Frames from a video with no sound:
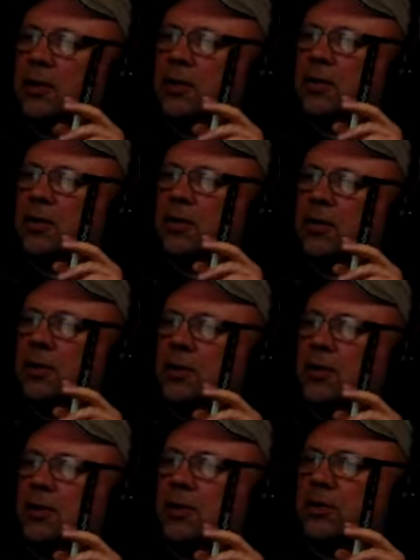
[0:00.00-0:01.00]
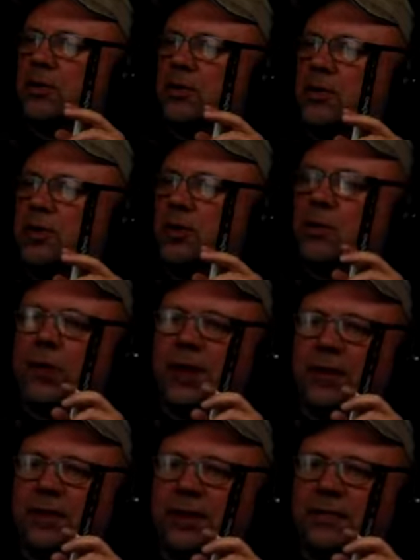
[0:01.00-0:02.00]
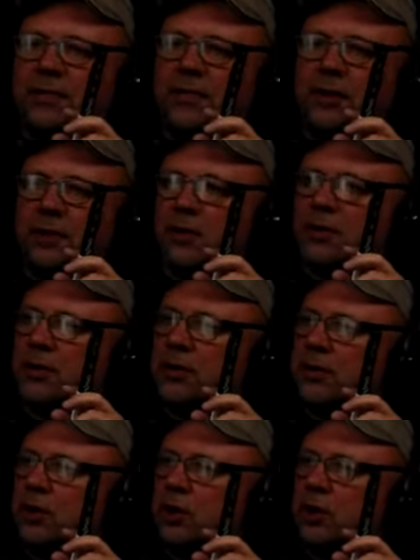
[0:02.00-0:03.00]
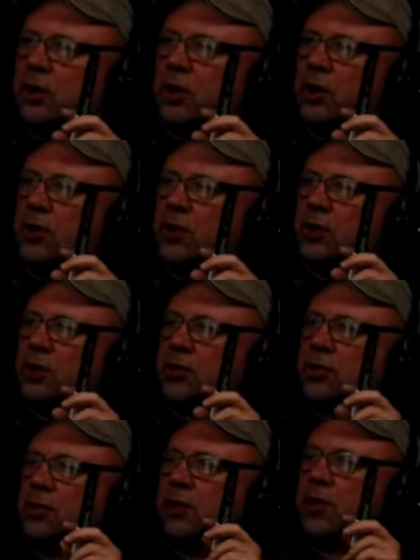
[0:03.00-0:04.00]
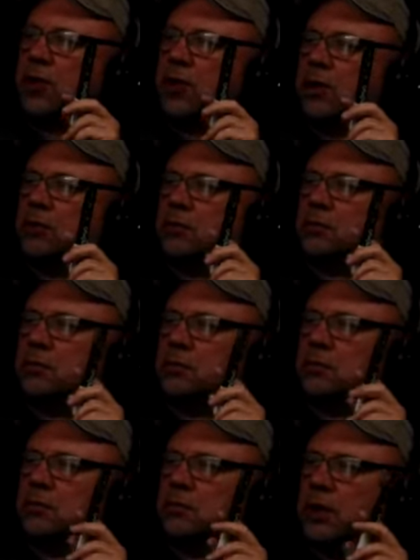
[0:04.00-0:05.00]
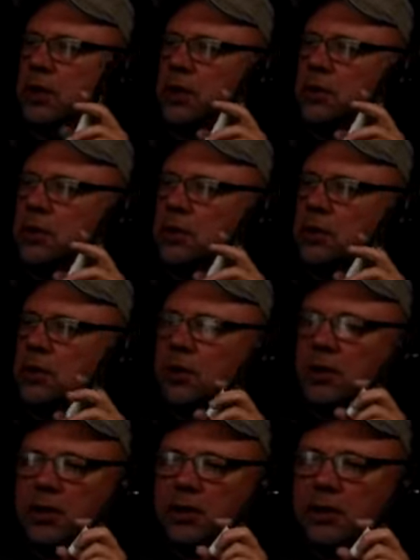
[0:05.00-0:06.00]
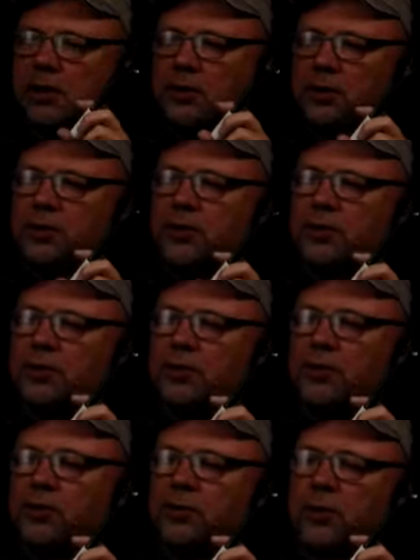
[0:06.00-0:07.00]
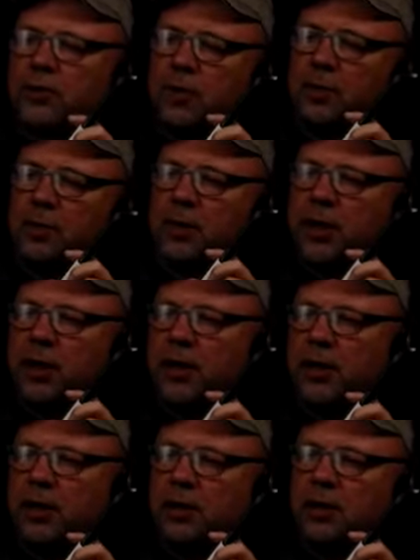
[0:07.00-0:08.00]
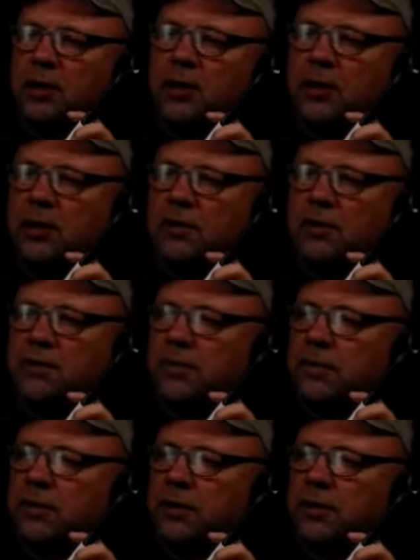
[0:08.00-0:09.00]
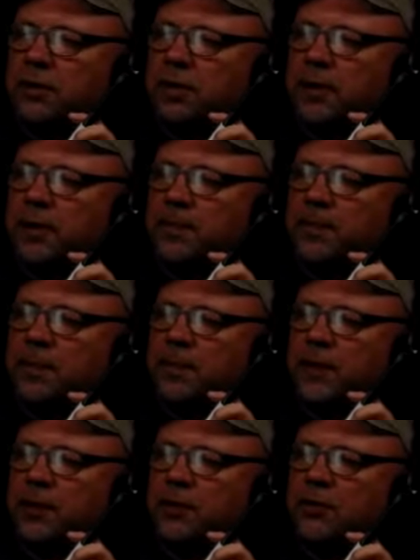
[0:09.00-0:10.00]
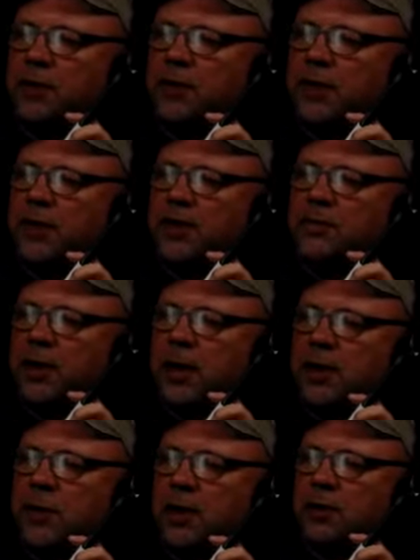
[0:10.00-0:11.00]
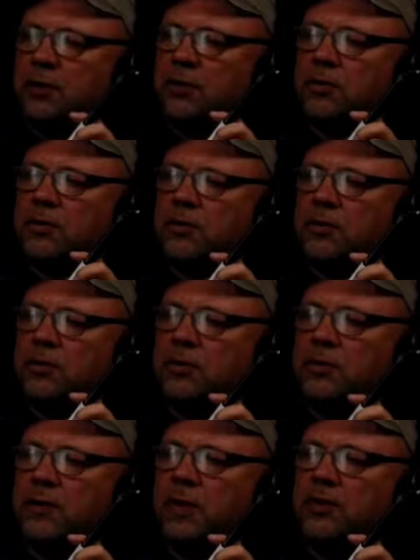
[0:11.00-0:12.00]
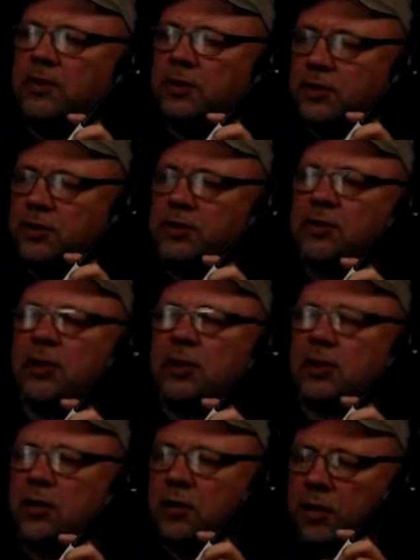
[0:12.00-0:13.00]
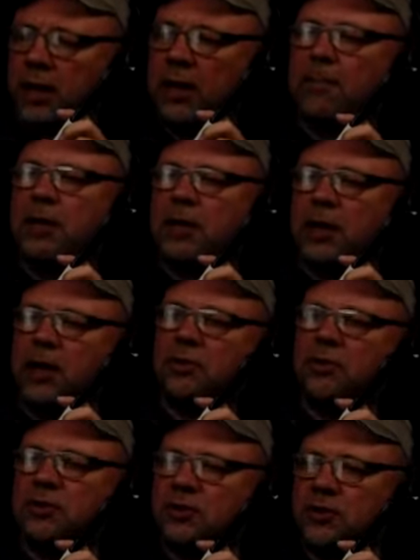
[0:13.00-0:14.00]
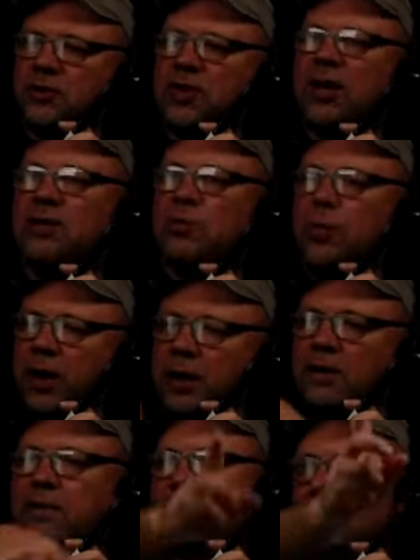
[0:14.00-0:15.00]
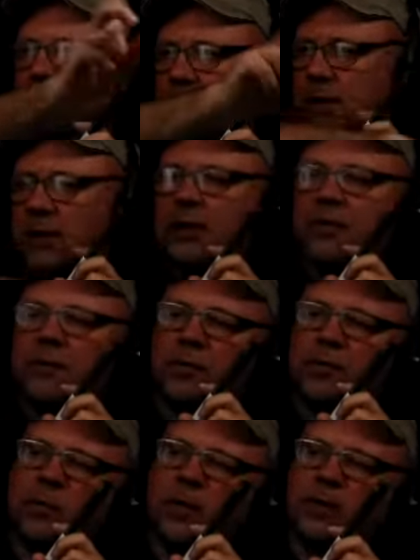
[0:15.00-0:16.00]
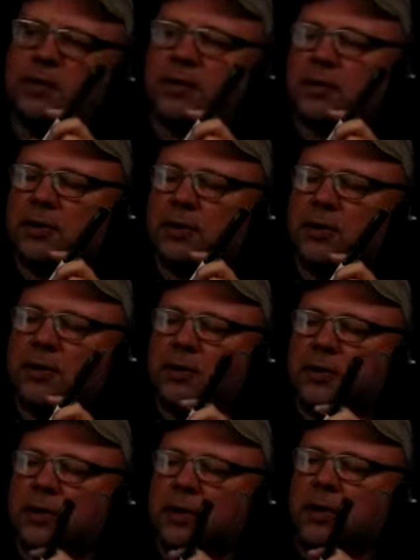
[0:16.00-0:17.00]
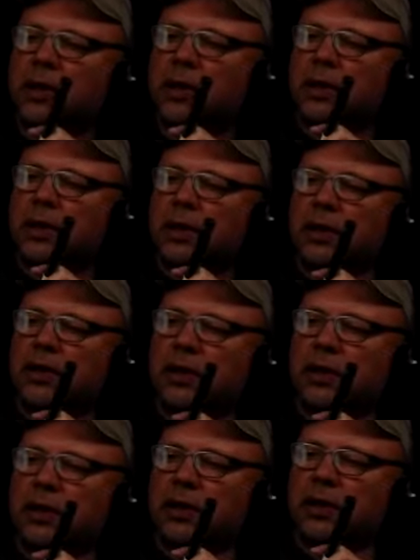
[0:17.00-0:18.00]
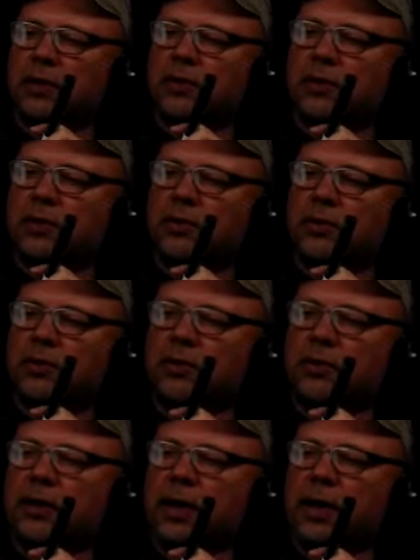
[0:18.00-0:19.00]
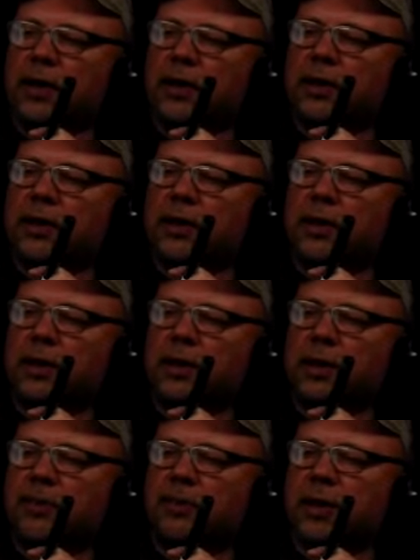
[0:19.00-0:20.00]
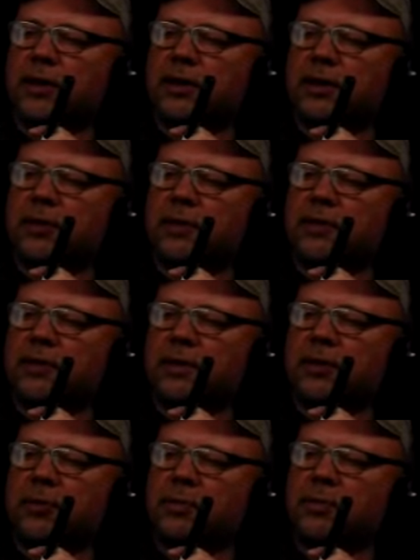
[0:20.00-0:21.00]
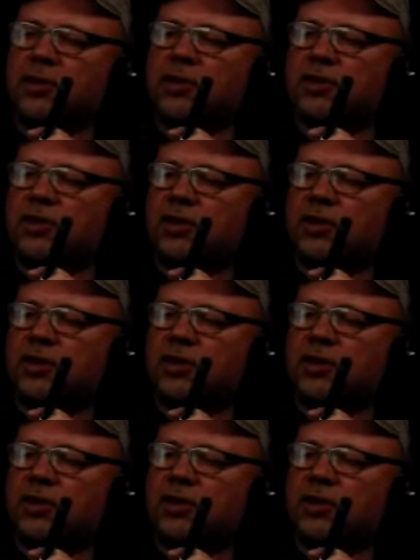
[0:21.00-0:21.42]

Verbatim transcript: or we could just say winding field. Good, Rodrigo, right? So when we apply the, the uh, um, three-phase power, which means the voltages that are going up and down in a sine wave uh, format, right? They are going to create a magnetic field, but because they